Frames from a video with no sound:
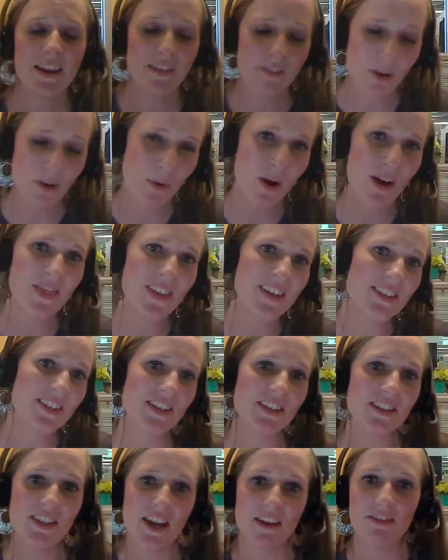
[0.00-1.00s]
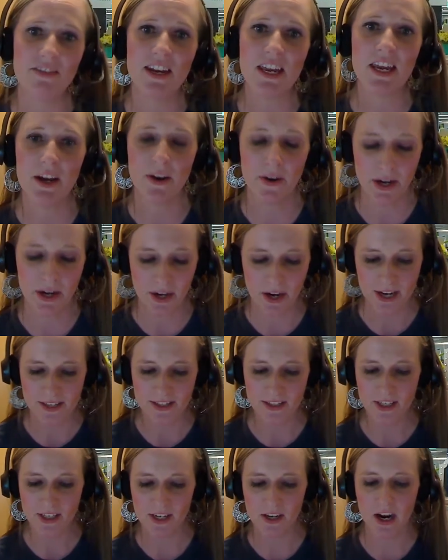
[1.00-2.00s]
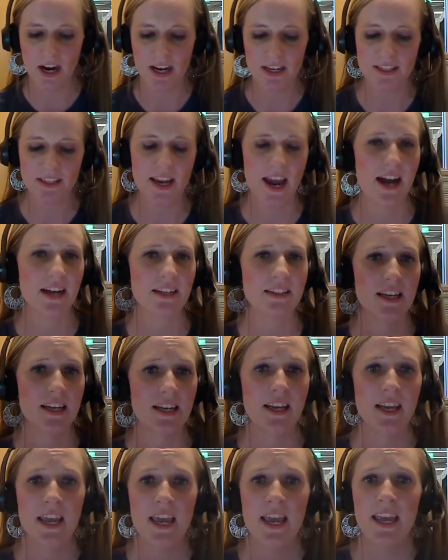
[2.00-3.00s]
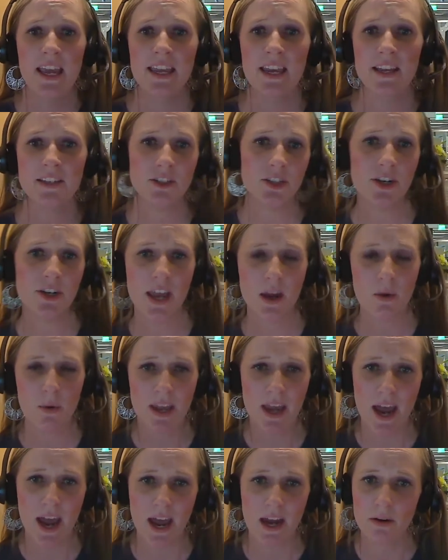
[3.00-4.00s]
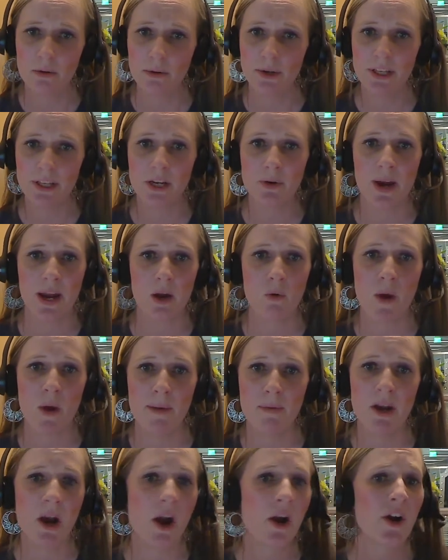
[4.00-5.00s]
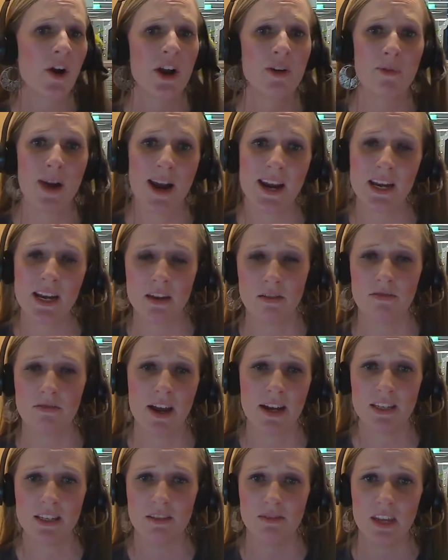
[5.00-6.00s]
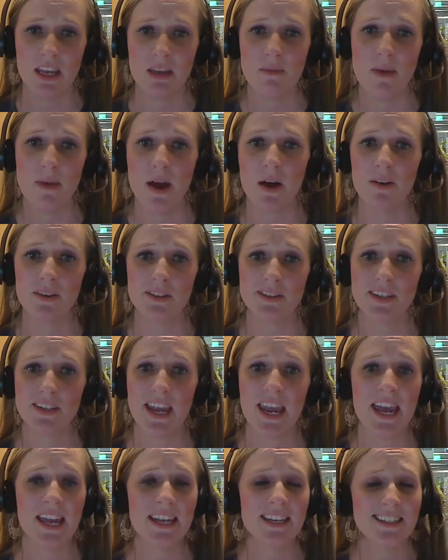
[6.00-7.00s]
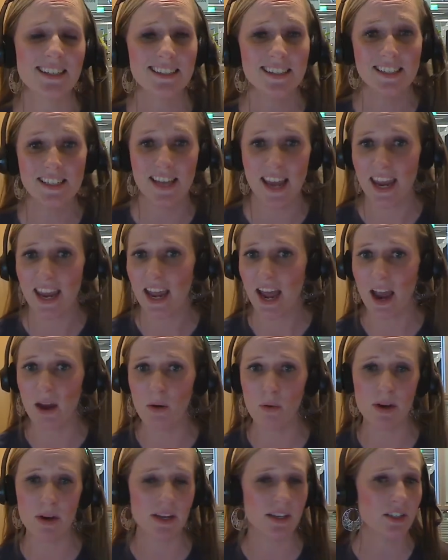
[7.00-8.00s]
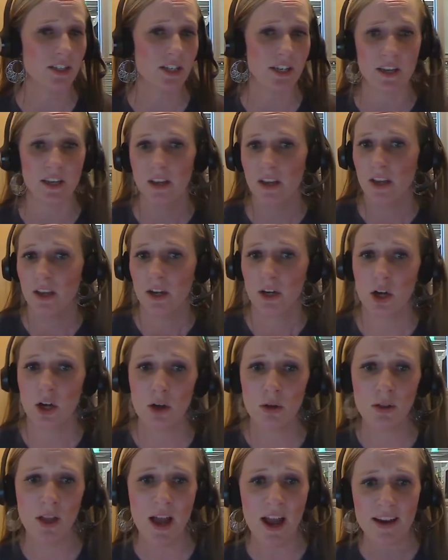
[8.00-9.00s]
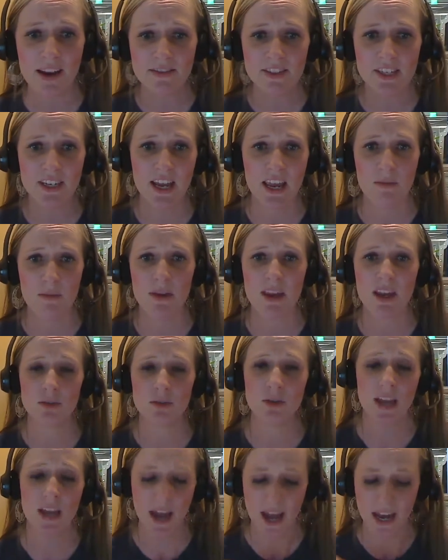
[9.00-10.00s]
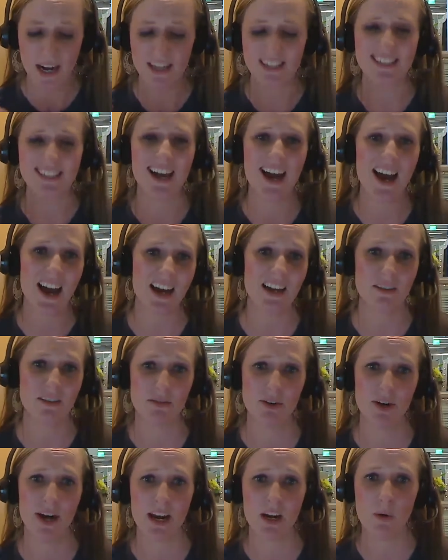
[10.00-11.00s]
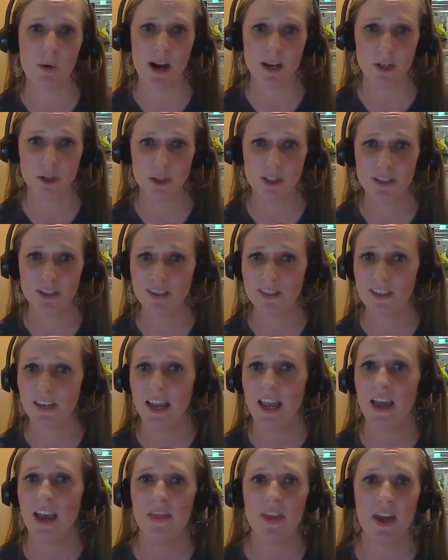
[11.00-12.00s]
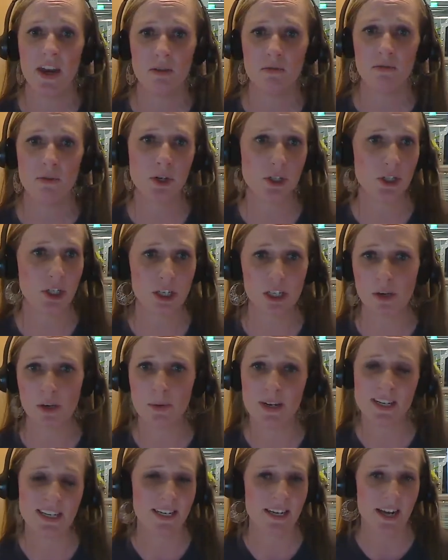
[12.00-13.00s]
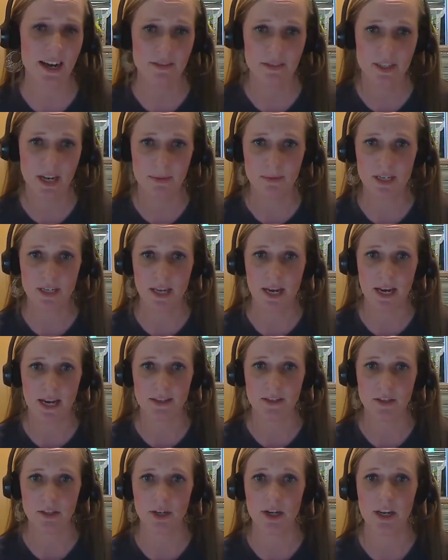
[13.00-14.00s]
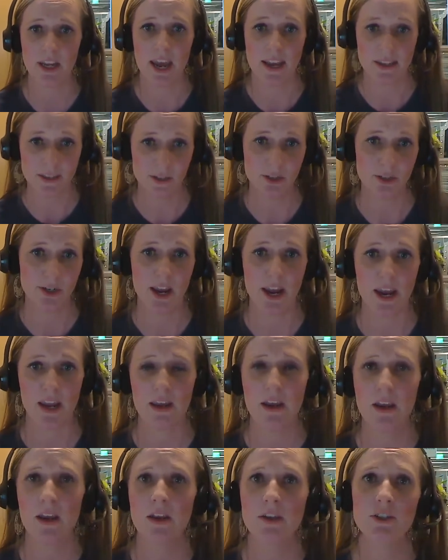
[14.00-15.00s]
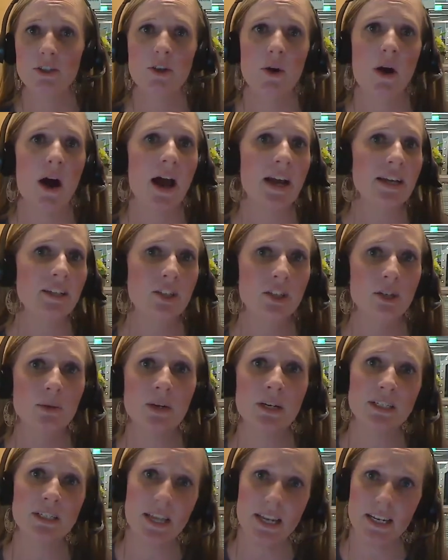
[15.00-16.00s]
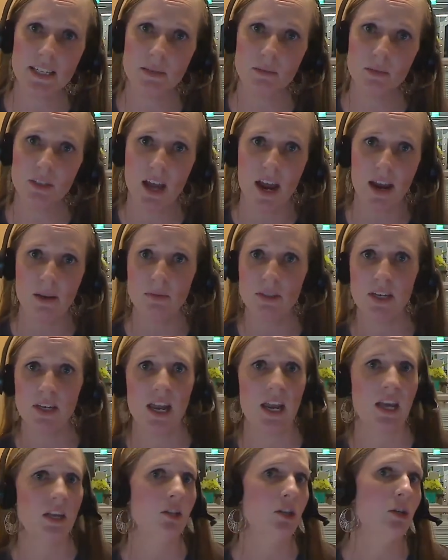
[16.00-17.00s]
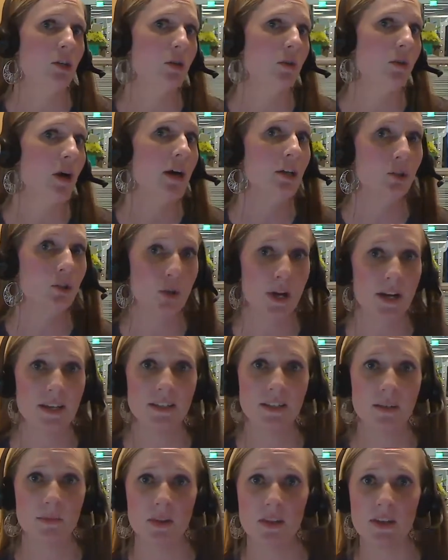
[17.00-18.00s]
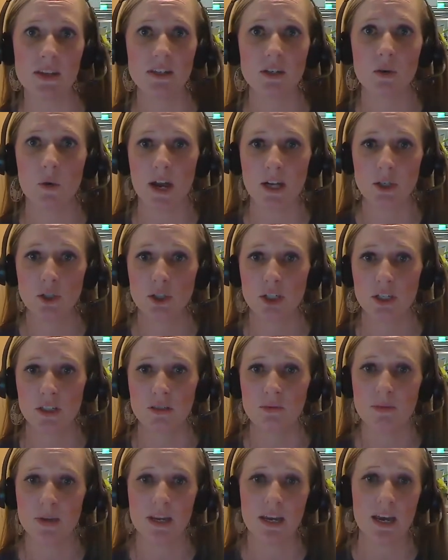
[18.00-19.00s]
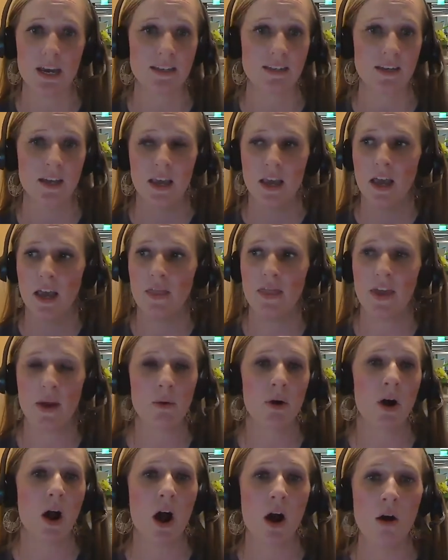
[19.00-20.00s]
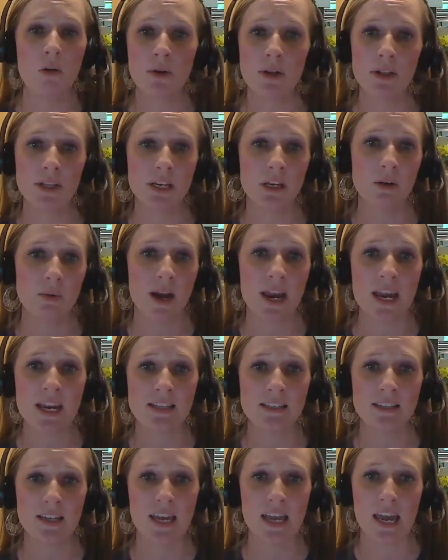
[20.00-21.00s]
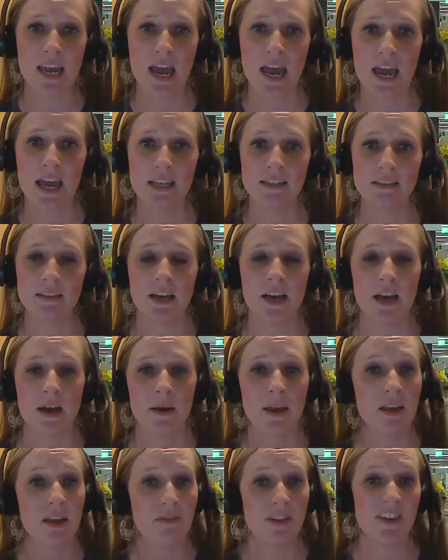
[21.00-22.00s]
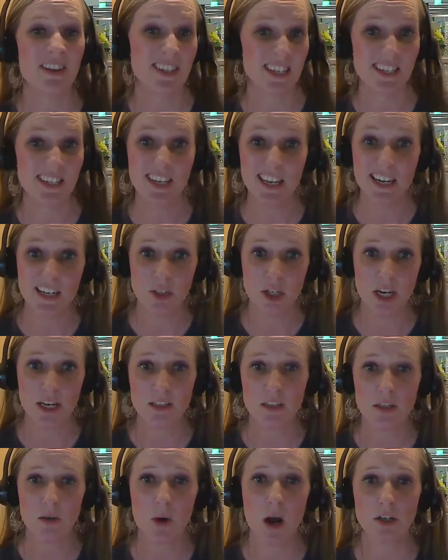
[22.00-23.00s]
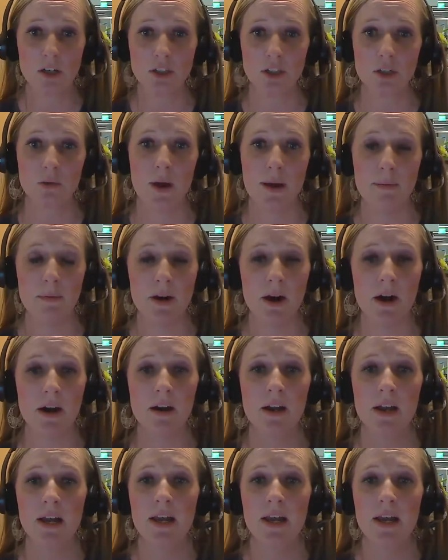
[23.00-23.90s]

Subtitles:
everyone. This is Stephanie here at Constant Contact. And yesterday we had a really great webinar on writing effective emails. And today I wanted to go live today because we had a ton of great questions that unfortunately we didn't have time to get answered yesterday. So I do want to take some time today to address some of these questions because they were all really great. And if you didn't get a chance to watch the webinar,